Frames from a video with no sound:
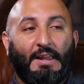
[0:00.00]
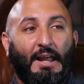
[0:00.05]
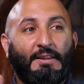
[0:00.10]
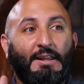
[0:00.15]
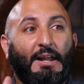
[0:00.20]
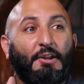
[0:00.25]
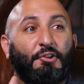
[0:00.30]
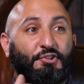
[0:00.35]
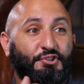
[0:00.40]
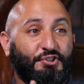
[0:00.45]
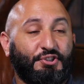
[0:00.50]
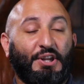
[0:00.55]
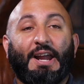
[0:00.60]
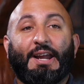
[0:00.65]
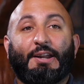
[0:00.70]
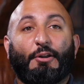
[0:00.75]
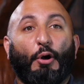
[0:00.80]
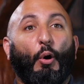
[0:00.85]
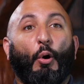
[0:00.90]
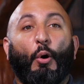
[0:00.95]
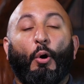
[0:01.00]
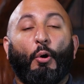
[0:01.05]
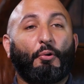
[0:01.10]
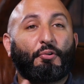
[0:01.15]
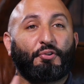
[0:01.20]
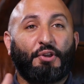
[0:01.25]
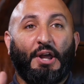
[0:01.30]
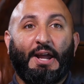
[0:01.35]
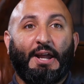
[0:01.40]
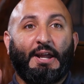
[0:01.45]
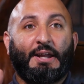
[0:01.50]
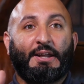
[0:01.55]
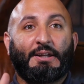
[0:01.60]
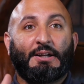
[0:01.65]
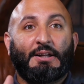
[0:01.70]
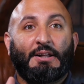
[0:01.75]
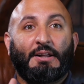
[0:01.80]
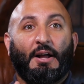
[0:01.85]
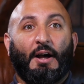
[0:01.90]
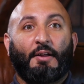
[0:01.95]
And they stayed all
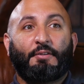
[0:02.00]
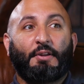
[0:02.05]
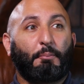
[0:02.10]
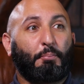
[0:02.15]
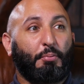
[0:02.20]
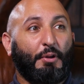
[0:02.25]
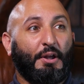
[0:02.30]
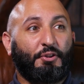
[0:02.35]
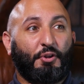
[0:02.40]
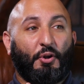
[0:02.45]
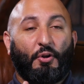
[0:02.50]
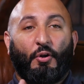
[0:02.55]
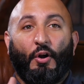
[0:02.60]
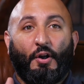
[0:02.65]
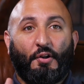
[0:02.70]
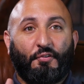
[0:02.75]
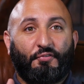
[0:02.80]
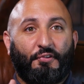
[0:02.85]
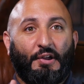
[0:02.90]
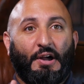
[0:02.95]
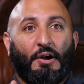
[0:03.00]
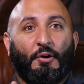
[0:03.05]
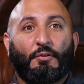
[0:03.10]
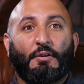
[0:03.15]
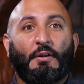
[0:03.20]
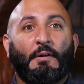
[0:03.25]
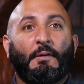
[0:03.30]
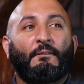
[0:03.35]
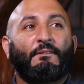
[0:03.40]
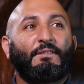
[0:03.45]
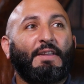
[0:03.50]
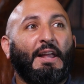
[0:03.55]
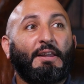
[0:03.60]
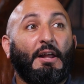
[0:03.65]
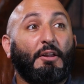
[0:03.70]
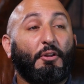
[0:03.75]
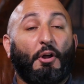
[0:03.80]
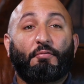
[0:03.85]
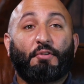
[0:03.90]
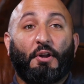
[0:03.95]
day, and they played their hearts out, and
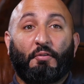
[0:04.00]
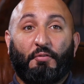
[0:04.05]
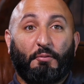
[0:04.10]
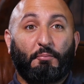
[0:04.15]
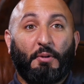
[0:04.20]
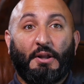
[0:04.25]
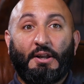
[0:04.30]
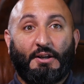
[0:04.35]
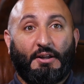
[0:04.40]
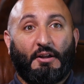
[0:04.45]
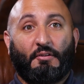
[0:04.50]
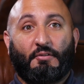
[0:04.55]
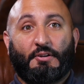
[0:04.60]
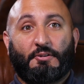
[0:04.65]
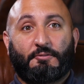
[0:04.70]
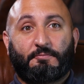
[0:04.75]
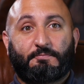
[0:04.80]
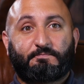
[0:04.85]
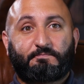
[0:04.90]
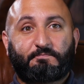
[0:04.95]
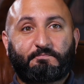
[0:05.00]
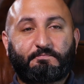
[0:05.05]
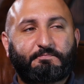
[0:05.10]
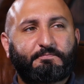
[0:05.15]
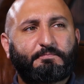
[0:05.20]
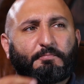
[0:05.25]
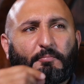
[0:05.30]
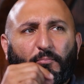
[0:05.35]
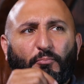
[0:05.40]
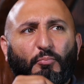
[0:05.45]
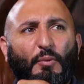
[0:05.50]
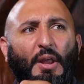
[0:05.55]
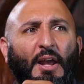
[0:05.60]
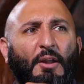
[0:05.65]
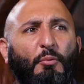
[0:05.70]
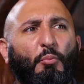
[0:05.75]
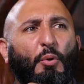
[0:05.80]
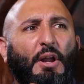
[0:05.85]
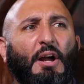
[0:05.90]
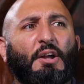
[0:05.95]
they loved every minute of it.
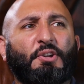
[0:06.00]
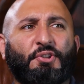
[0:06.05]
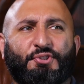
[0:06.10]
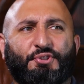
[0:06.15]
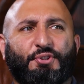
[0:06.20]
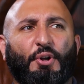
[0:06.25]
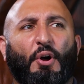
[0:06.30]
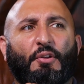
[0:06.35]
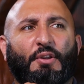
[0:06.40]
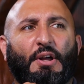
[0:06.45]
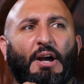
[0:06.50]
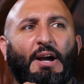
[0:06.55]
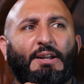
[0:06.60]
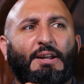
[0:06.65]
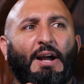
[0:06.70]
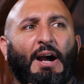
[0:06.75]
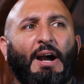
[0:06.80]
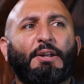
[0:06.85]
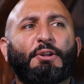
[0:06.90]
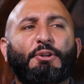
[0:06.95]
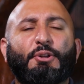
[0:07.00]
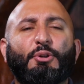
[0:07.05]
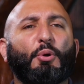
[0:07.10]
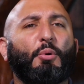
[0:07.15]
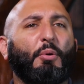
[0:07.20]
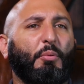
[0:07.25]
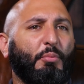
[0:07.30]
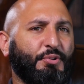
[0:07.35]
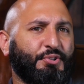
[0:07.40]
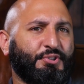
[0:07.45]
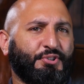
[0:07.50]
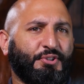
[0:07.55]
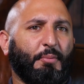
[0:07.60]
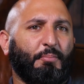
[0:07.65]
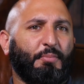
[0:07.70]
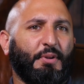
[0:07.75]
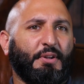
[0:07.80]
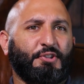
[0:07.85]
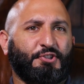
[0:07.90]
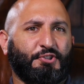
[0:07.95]
And when I saw that, I knew it was
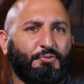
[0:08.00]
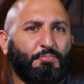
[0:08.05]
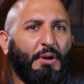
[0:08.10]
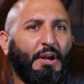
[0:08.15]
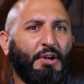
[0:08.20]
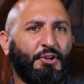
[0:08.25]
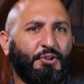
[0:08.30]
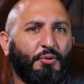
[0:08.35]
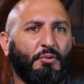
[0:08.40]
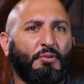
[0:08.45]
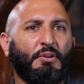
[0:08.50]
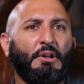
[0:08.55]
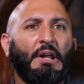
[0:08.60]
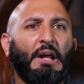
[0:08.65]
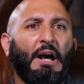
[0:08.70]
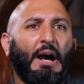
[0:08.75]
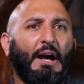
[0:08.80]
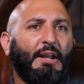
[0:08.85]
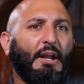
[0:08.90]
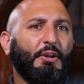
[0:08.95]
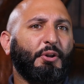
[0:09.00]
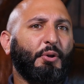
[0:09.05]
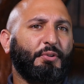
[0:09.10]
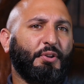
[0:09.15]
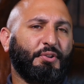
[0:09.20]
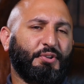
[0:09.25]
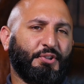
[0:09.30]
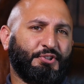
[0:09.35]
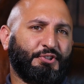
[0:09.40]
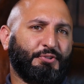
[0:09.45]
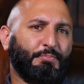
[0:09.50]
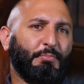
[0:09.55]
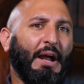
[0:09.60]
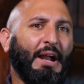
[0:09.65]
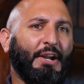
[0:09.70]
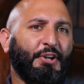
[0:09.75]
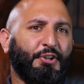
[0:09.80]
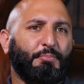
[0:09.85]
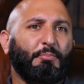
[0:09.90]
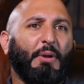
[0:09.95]
something special, and I knew that the
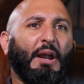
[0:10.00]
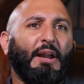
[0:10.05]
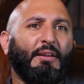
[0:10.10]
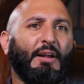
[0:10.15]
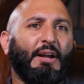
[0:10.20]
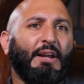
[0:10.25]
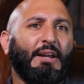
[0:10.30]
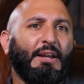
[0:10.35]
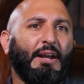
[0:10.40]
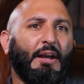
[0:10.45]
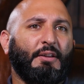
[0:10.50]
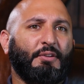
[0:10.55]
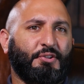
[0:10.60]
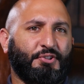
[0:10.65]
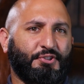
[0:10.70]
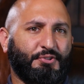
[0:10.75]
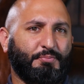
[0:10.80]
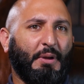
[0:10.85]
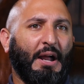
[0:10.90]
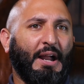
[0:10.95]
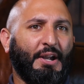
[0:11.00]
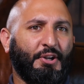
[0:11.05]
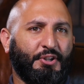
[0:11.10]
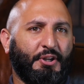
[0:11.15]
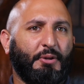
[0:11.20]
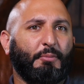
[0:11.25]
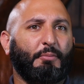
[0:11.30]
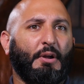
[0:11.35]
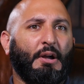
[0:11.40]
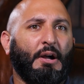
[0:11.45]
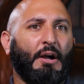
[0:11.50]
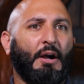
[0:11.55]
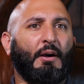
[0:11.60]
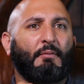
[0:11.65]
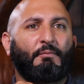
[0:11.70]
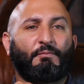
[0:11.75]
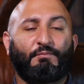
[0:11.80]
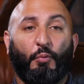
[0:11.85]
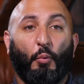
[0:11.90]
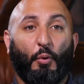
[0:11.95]
Smash Melee and the Smash
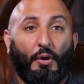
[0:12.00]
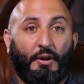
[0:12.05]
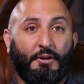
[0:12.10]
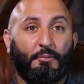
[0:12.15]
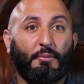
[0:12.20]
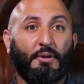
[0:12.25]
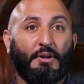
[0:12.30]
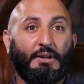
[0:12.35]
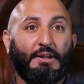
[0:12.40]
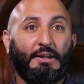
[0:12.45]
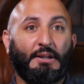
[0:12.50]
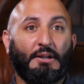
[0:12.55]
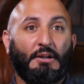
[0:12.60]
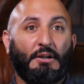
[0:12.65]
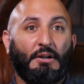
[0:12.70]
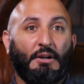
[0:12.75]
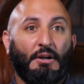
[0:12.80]
4 community